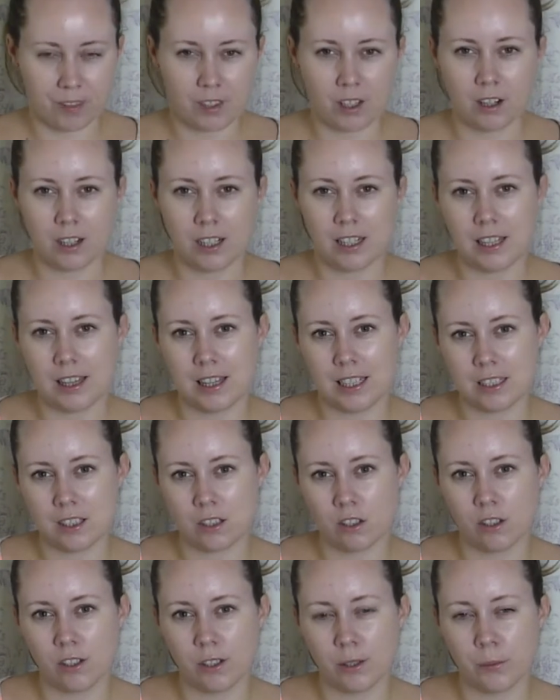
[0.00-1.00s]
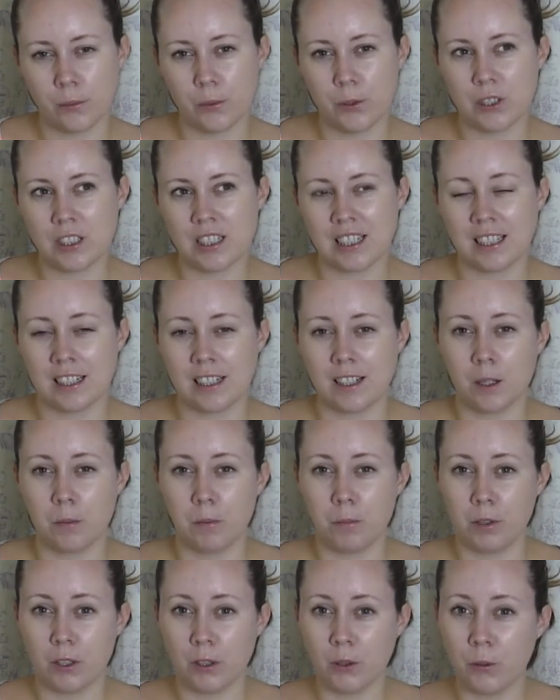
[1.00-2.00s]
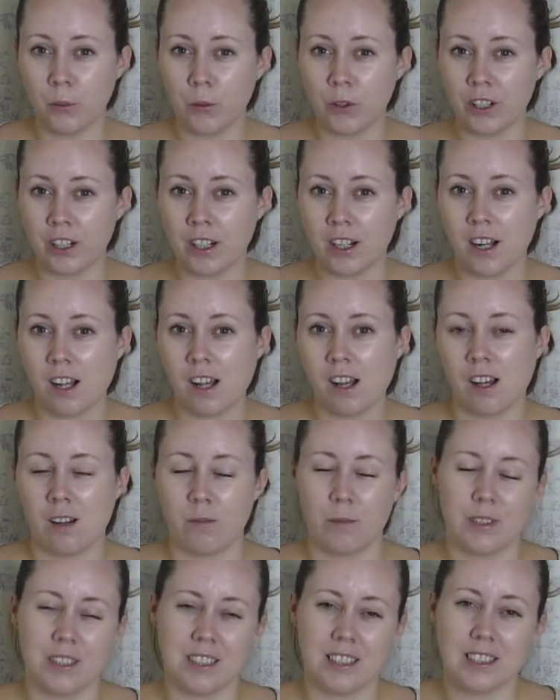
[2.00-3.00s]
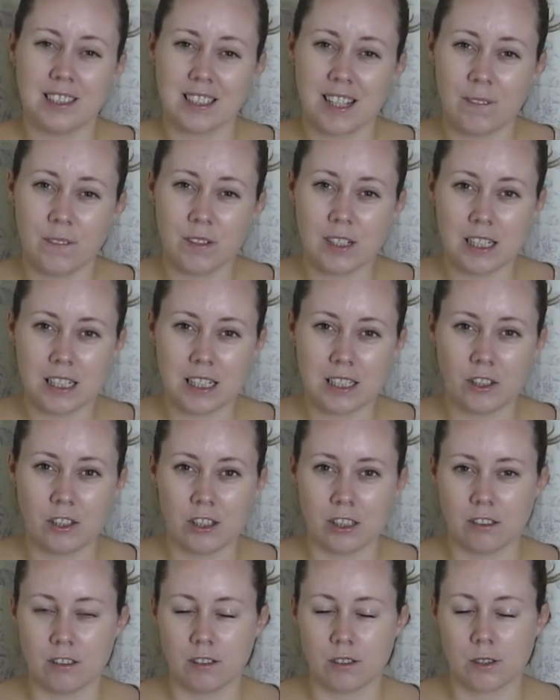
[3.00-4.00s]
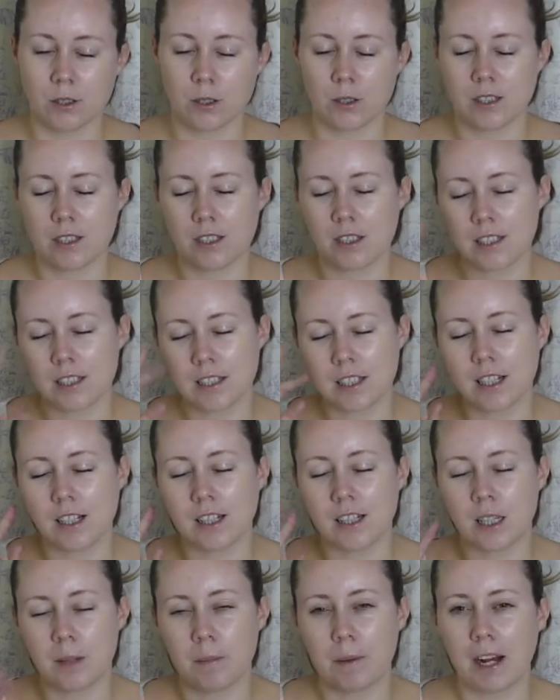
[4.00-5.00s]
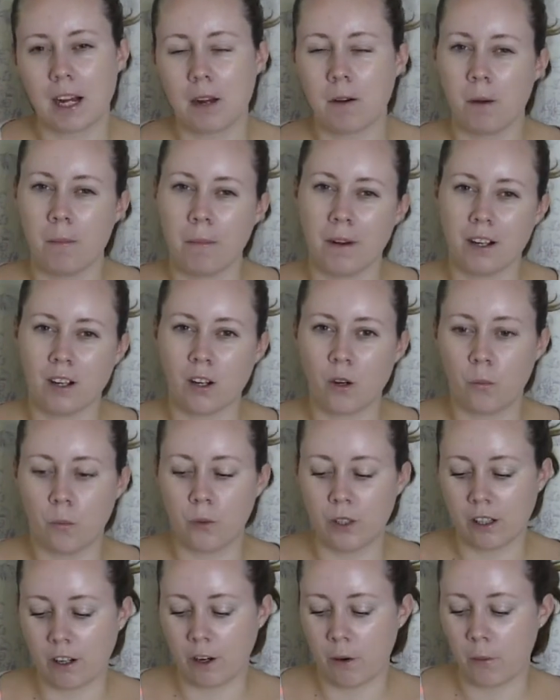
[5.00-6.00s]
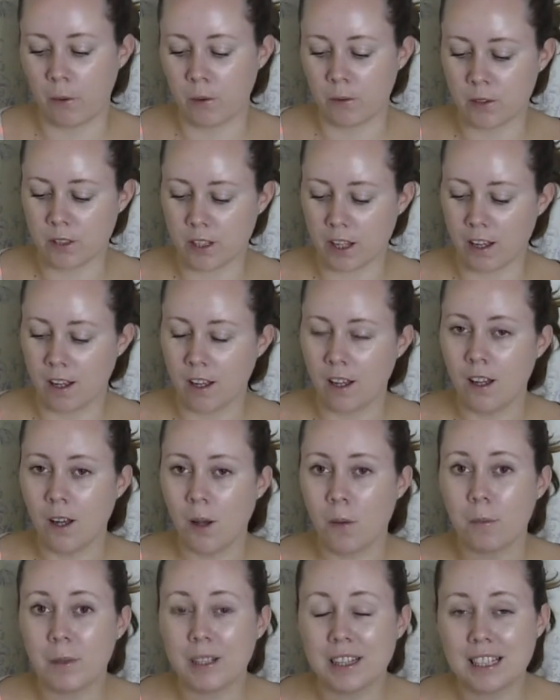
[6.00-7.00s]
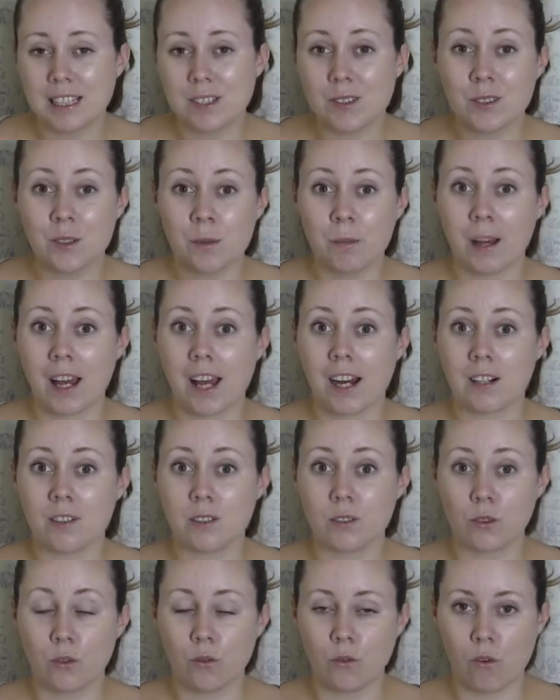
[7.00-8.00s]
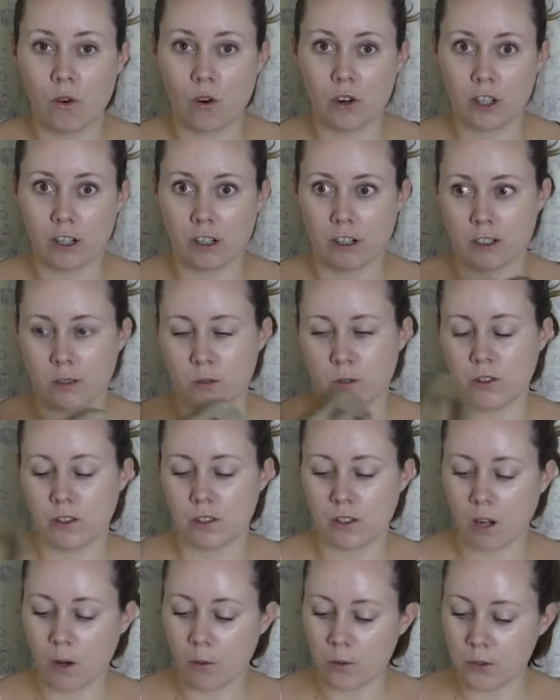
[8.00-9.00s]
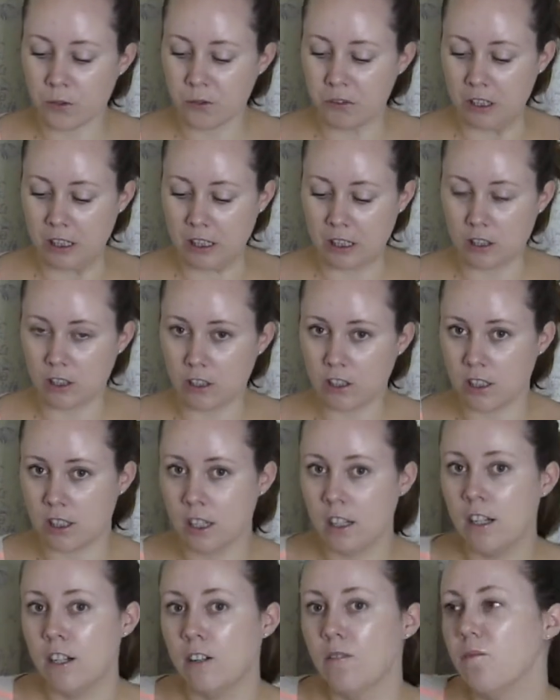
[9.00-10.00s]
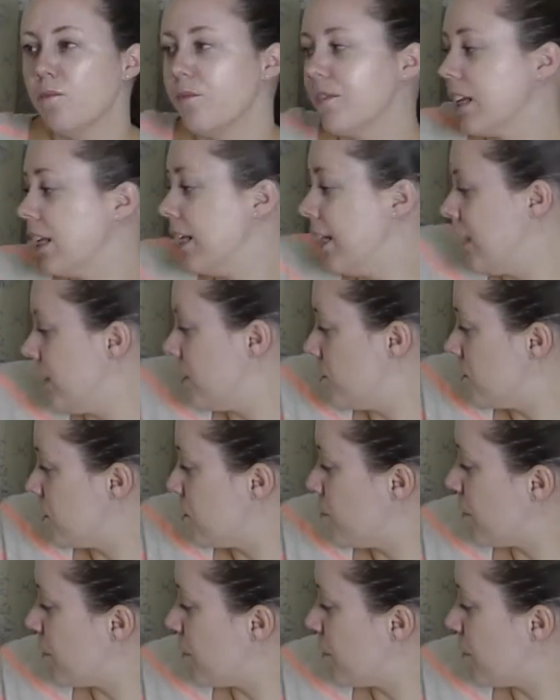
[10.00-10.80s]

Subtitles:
kind of this colour wood and like a blue one. It's like 17 euros, so it's still in the back of my mind going, will I or won't I? But this in a penny is only 4 euros, which I thought was really good. I think it's just